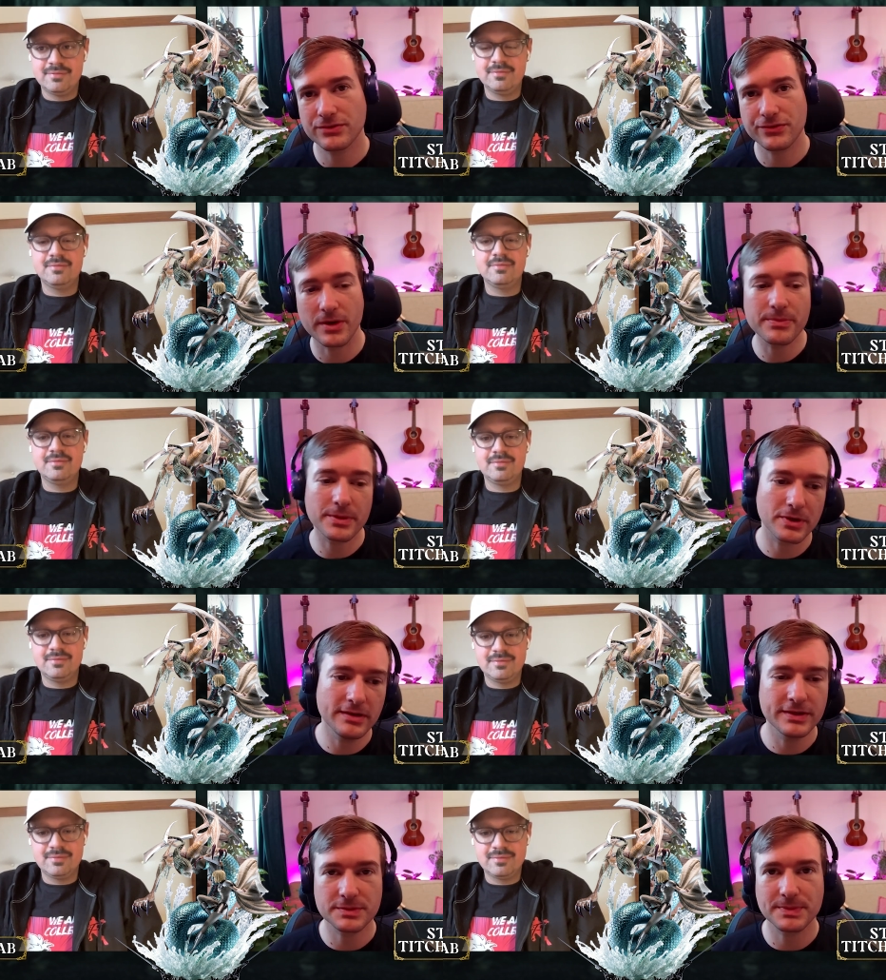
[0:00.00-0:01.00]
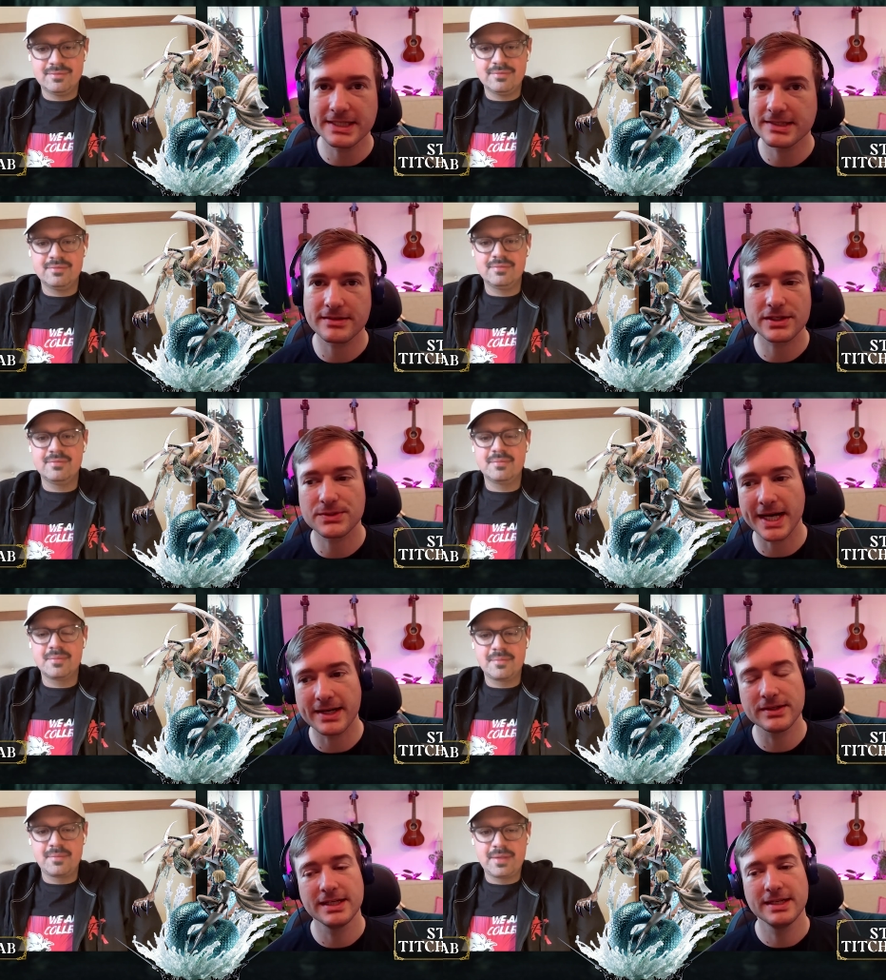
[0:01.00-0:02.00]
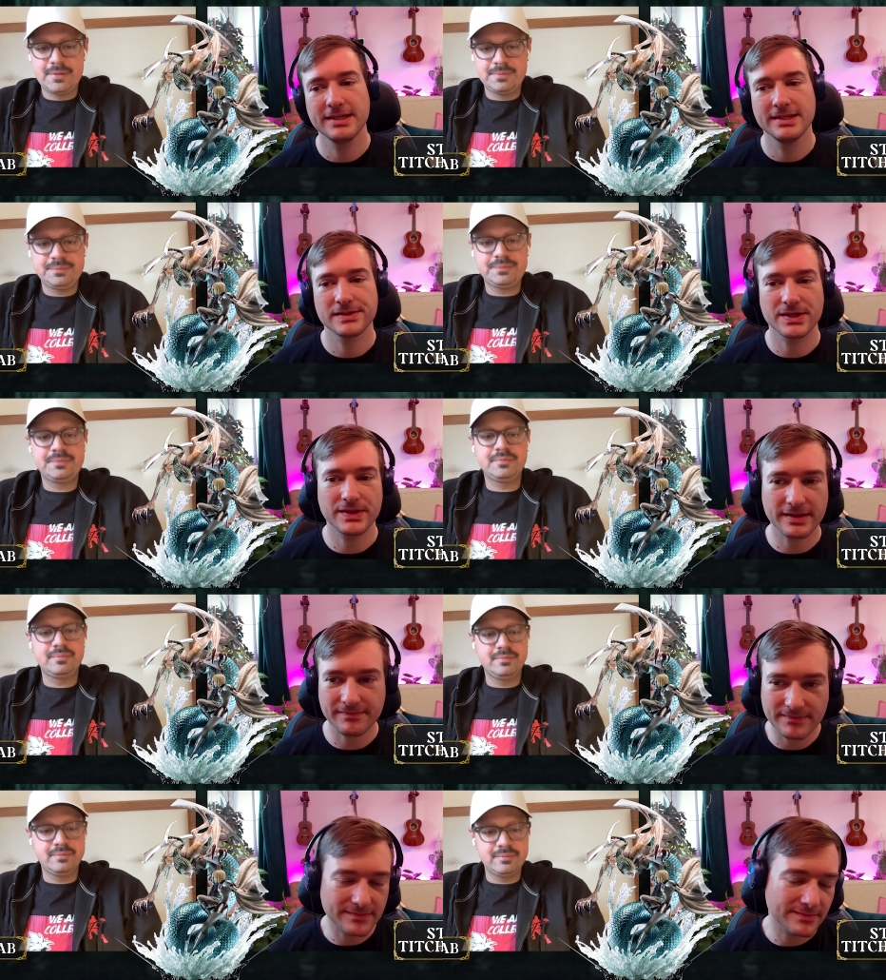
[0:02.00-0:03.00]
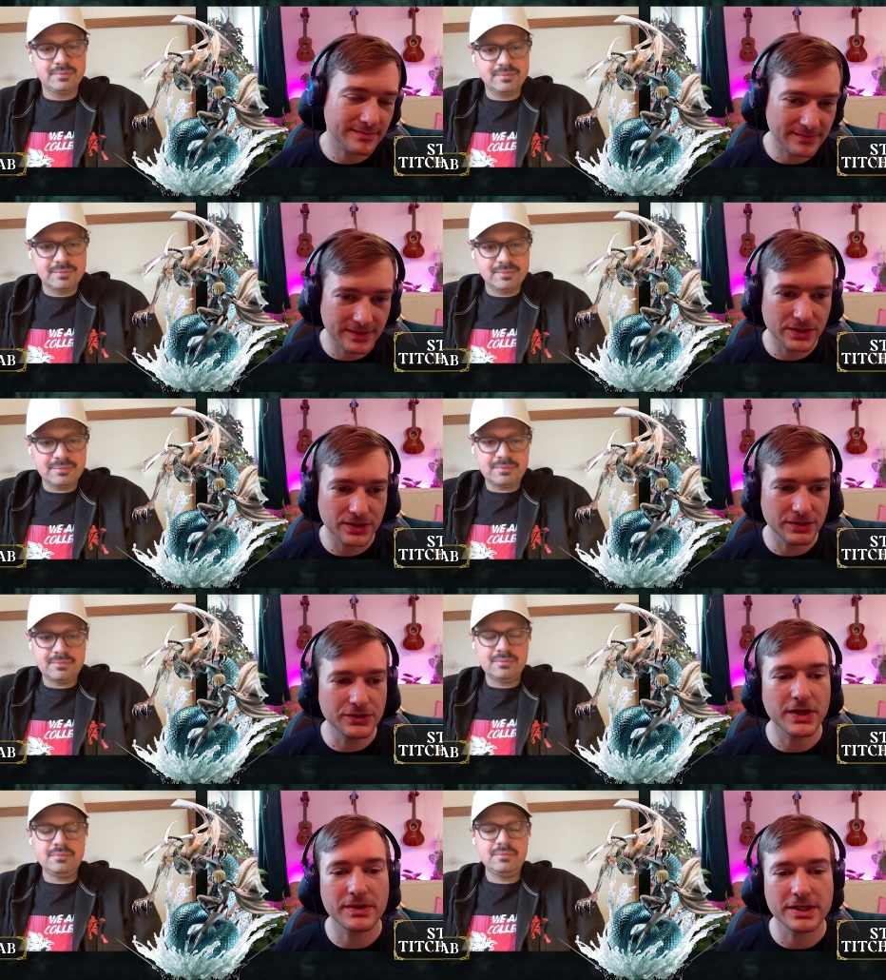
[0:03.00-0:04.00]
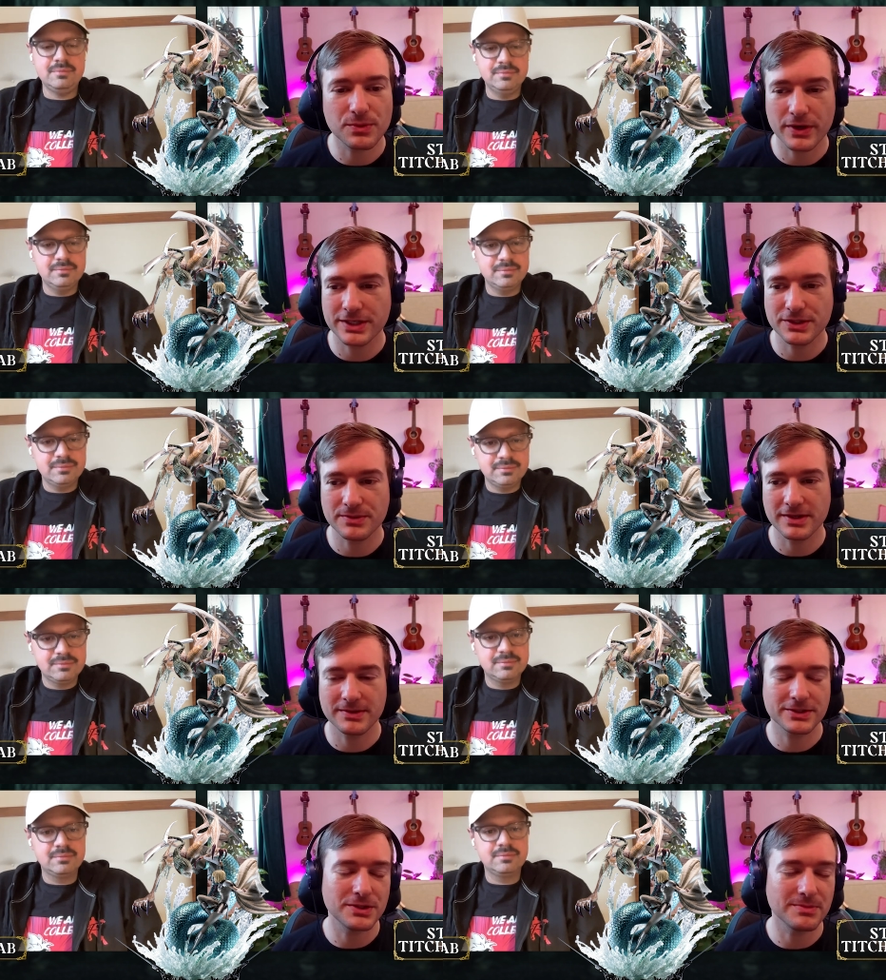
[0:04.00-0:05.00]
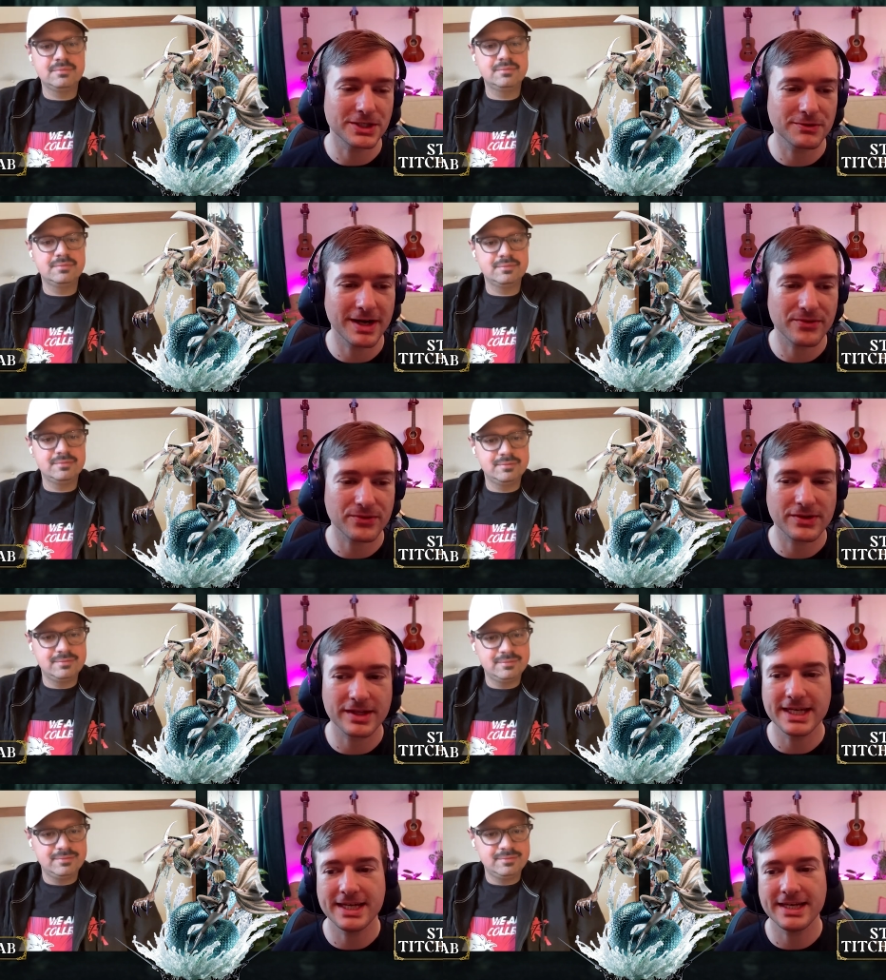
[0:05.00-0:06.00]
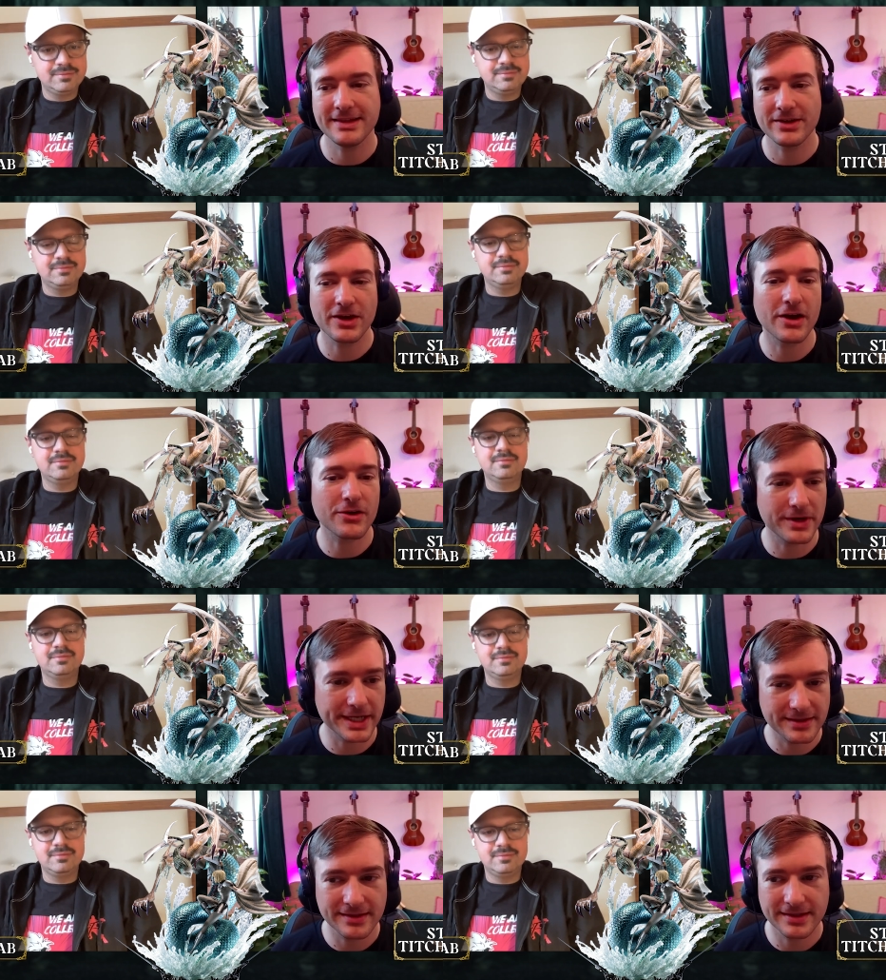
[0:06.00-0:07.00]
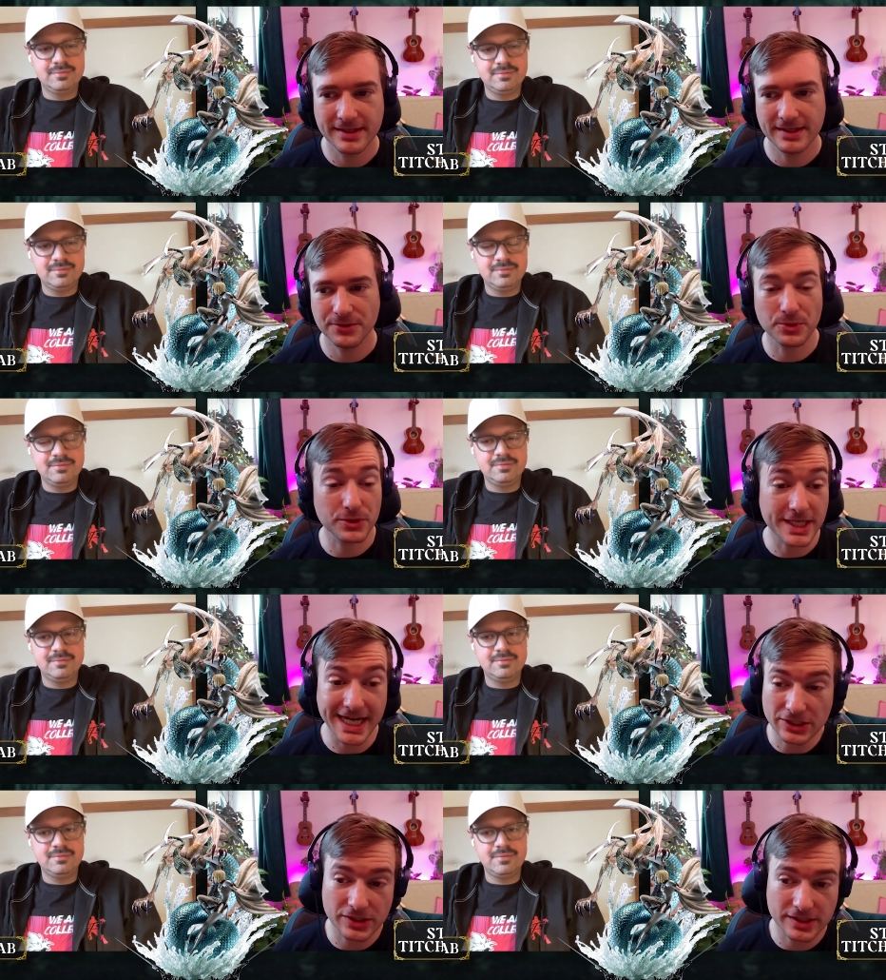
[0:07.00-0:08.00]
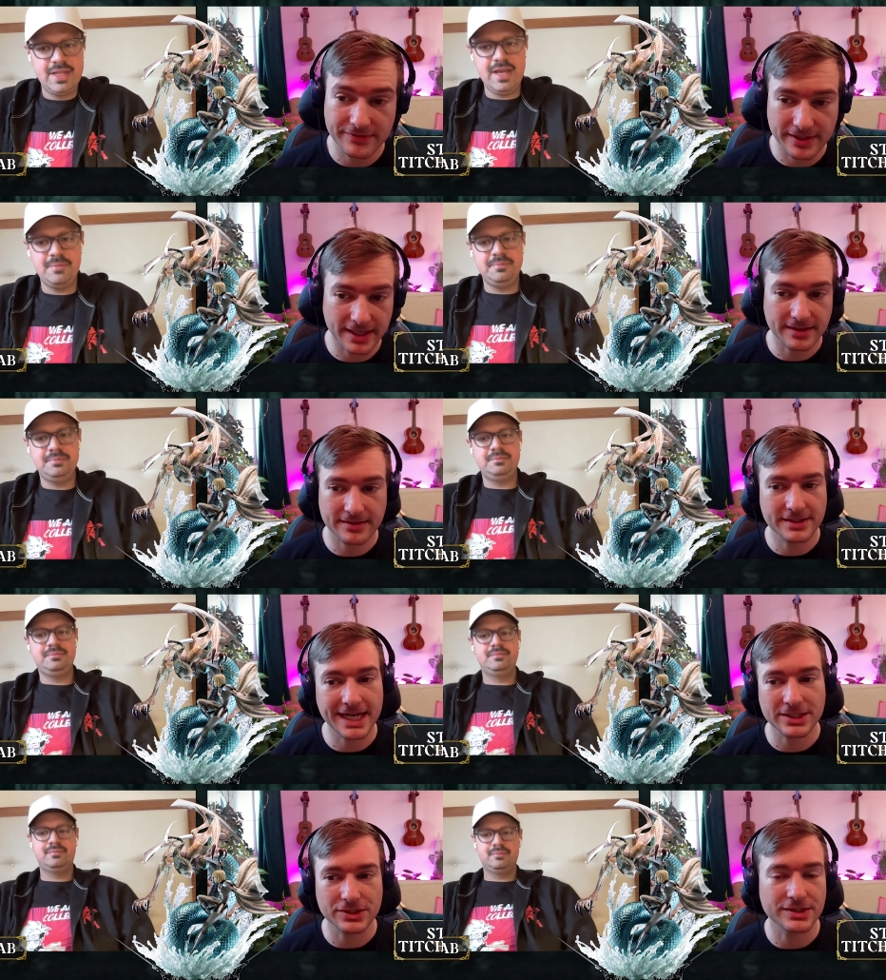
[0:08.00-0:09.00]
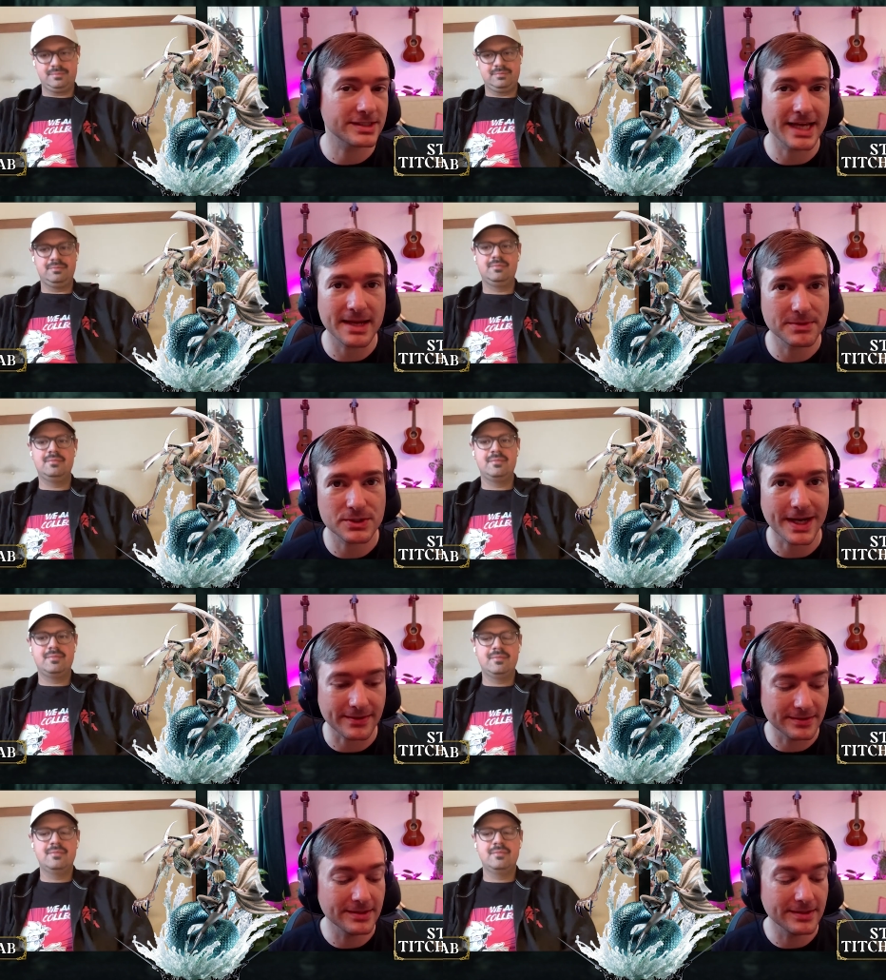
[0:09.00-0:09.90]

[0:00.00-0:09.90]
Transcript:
Speaker 1: from the previous pieces as well. So they you don't need to worry too uh, too much around the the coloring or the textures even. Like yeah. the textures the same as well.